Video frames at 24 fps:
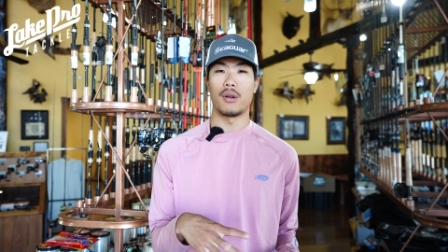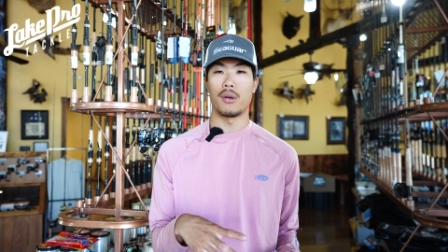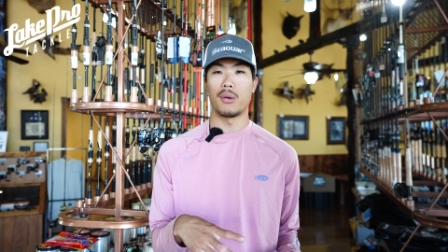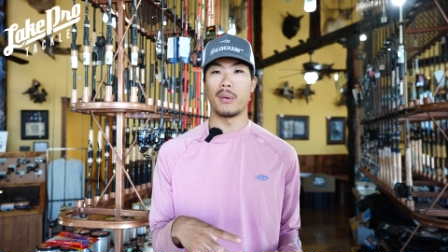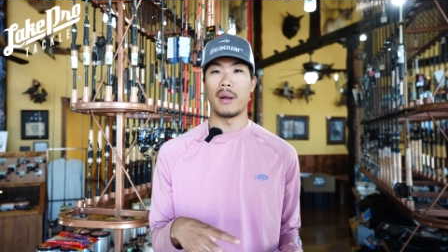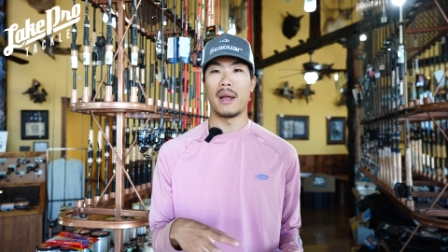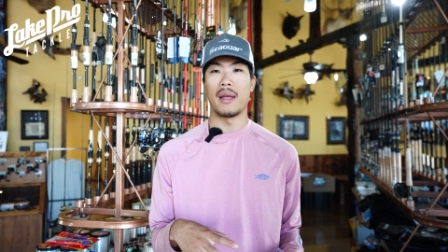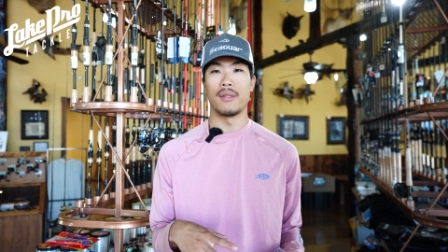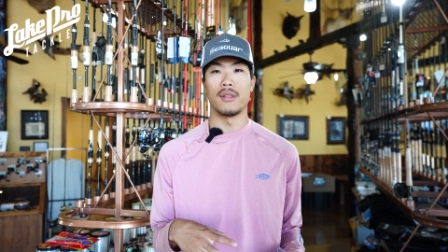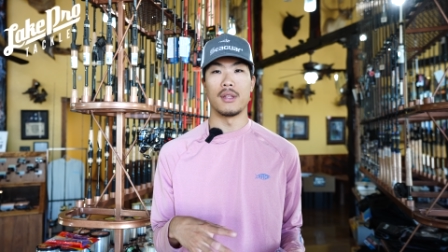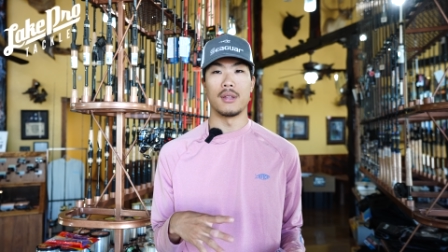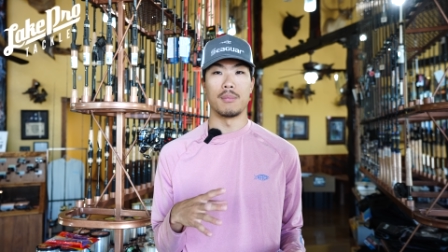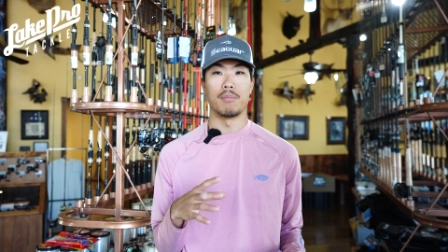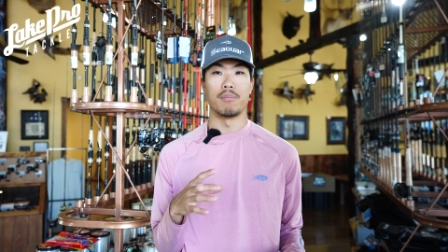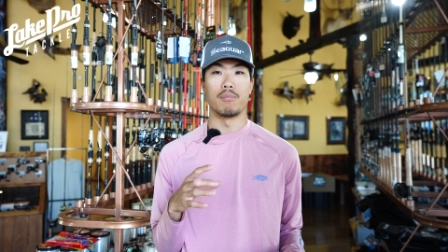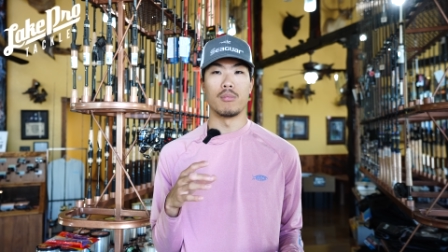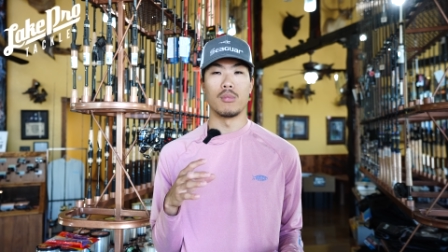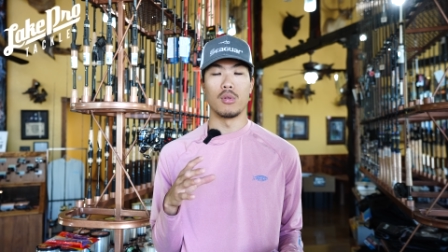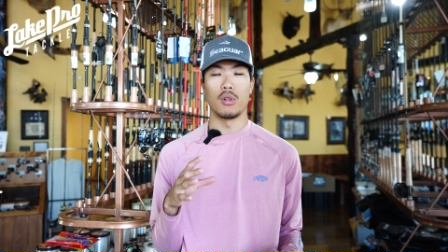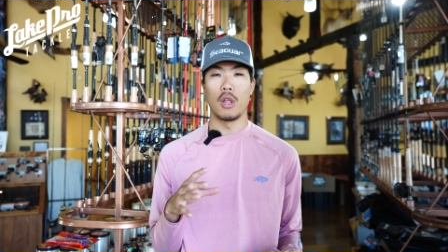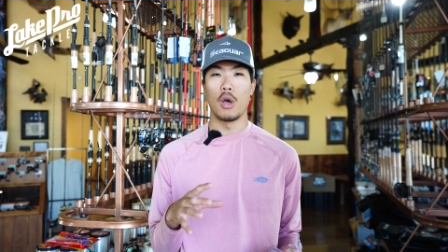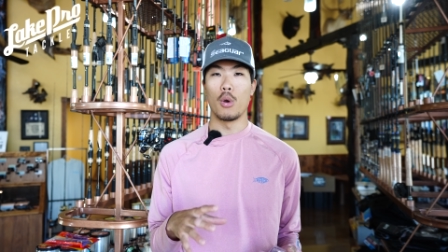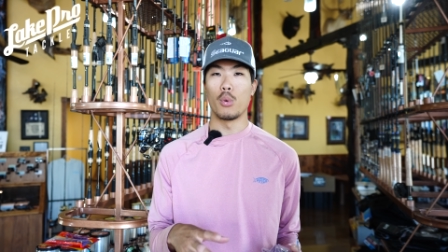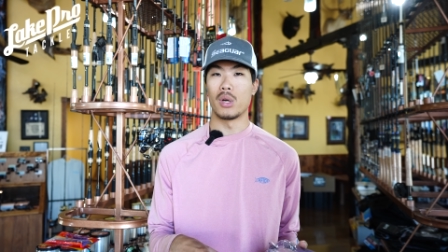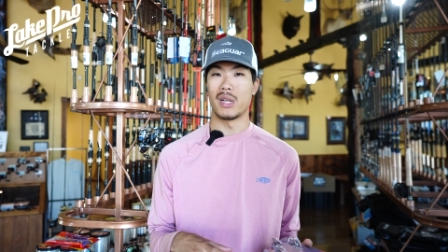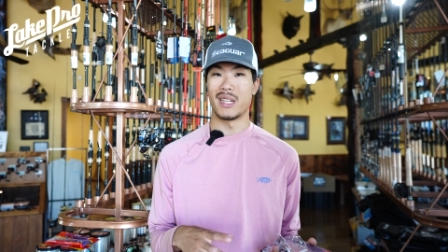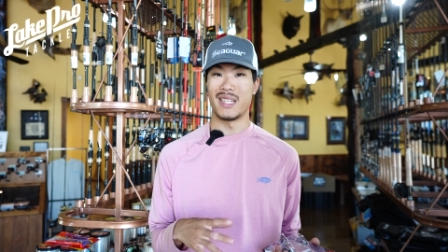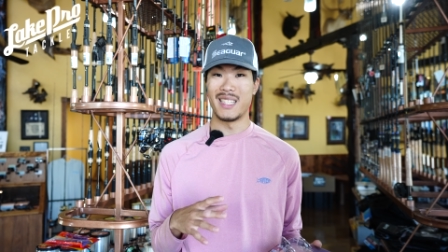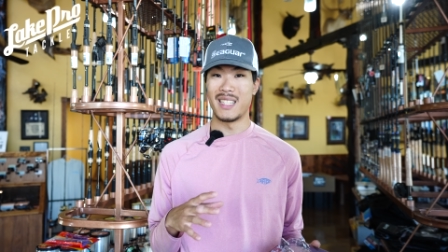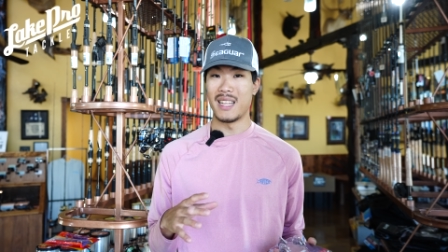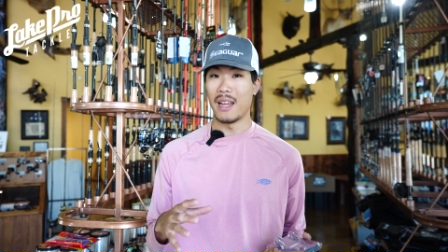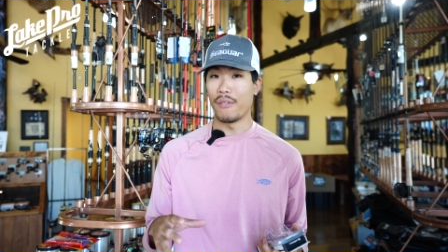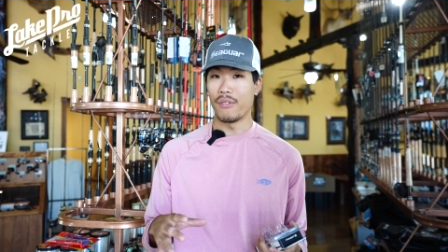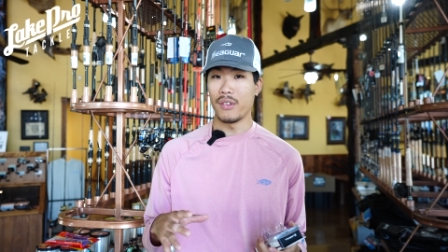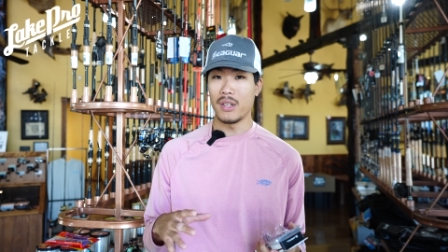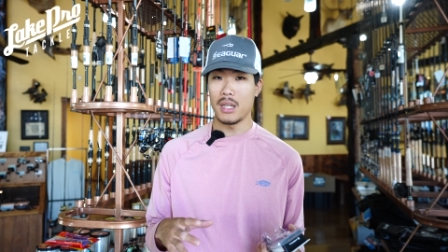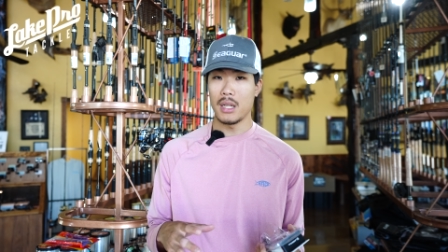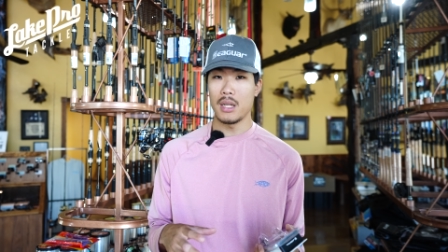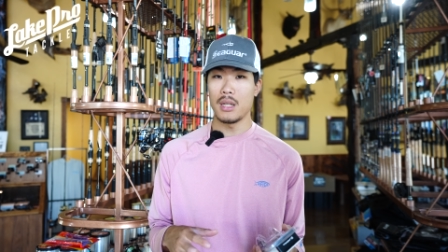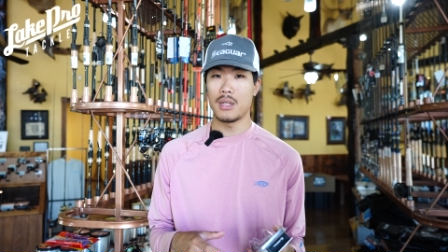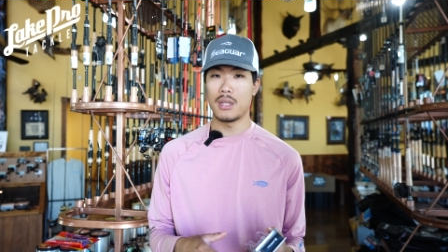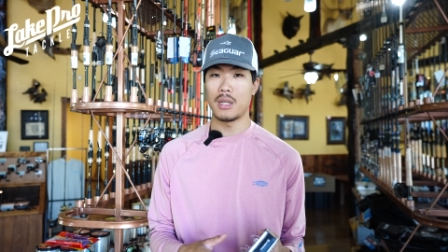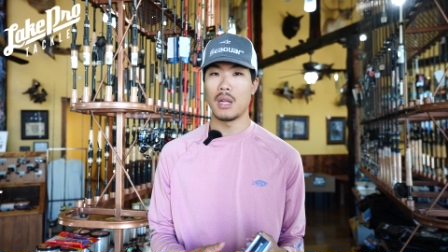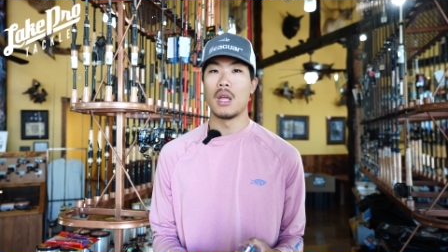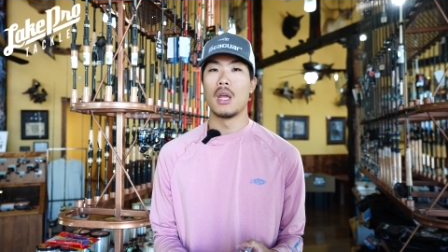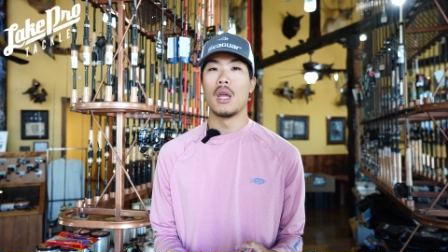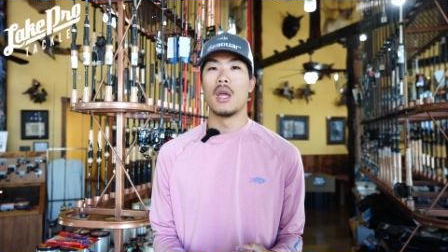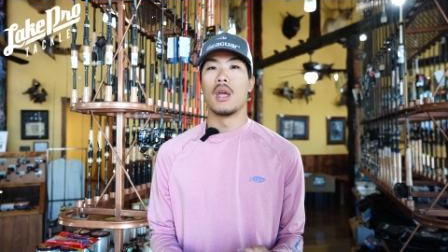around the lower
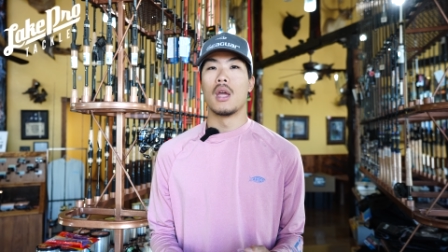70s,